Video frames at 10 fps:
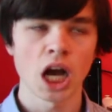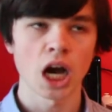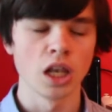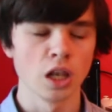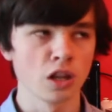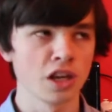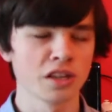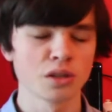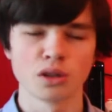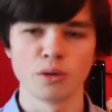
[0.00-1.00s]
I
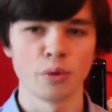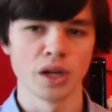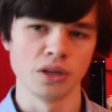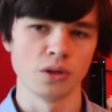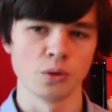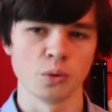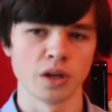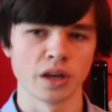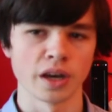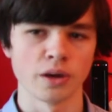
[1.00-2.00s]
like the Wii U
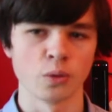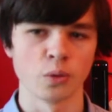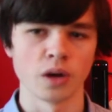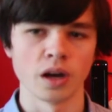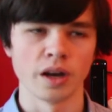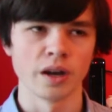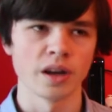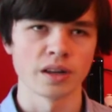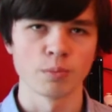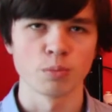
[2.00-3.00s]
and how uh,
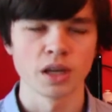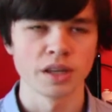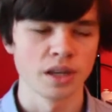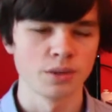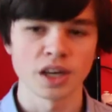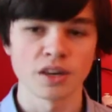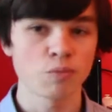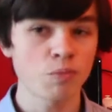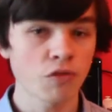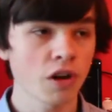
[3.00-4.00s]
I can play games. I
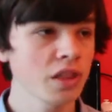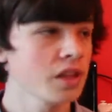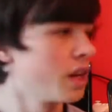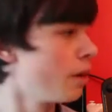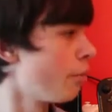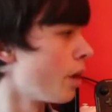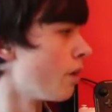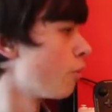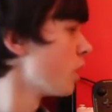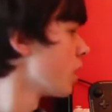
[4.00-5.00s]
find the
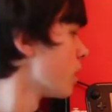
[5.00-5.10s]
gamepad really